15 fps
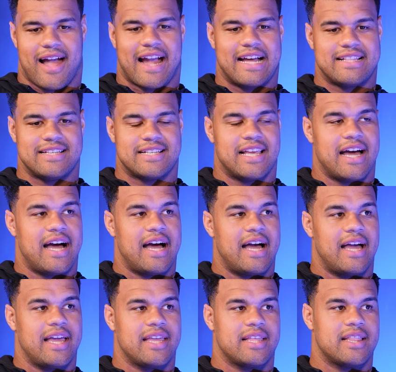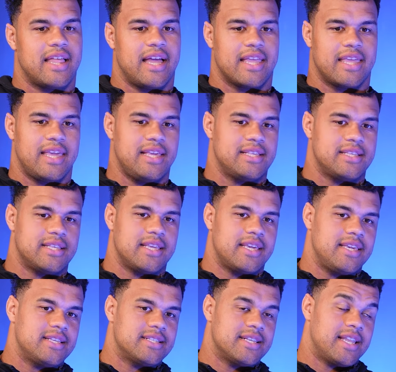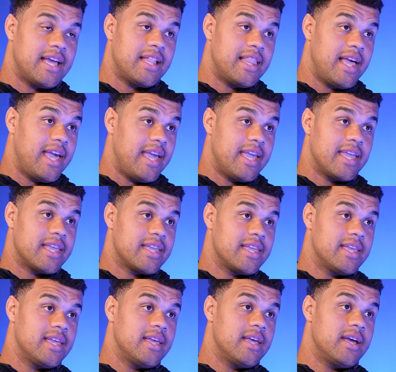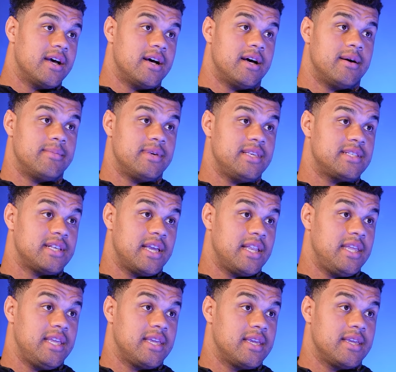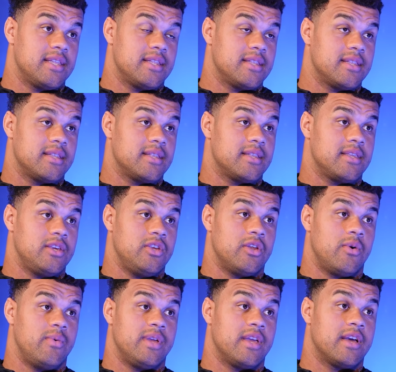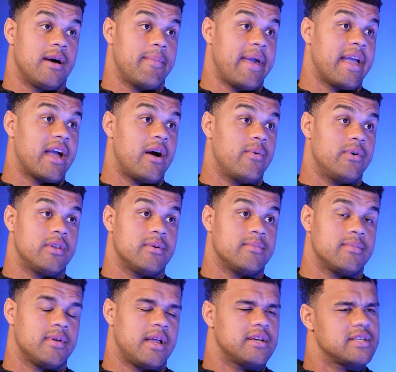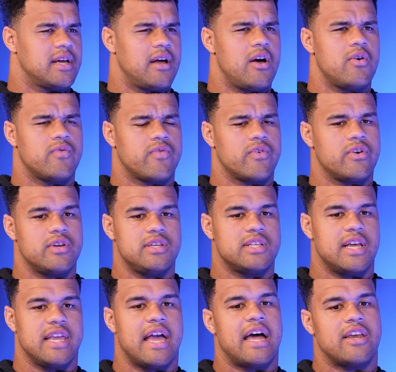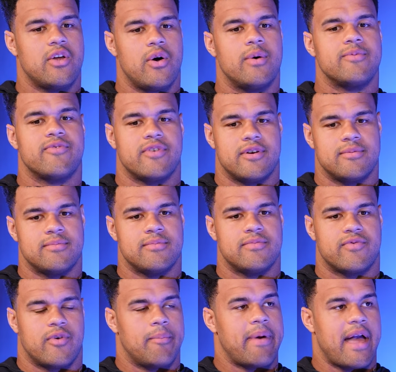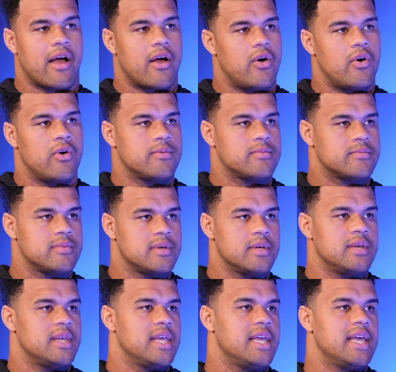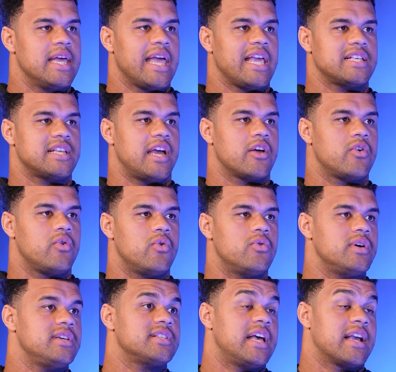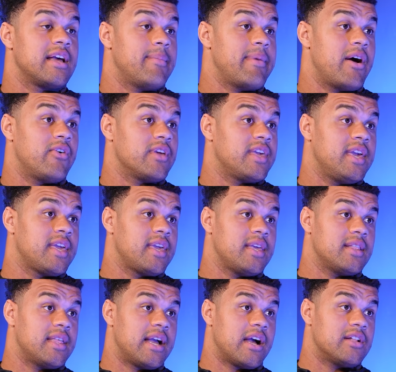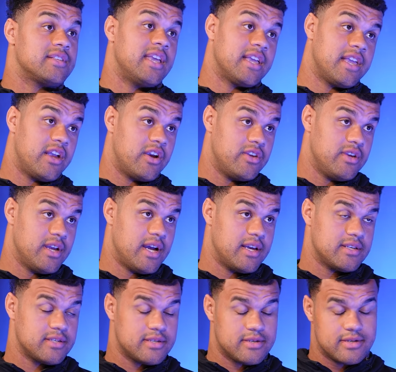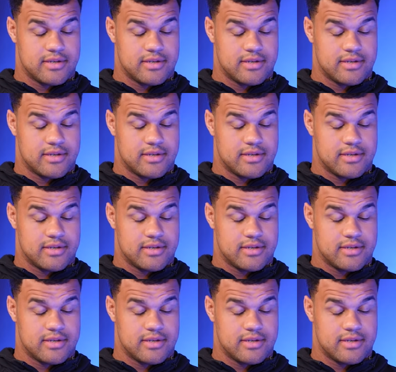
I got this guy, like he's in LA. He said he can, you know, we can come hang out with him. I was like, oh, for real? He's like, yeah, I know him from back home. He's like, cool. He's like, come out and kick it. Like, I'll take care of you guys.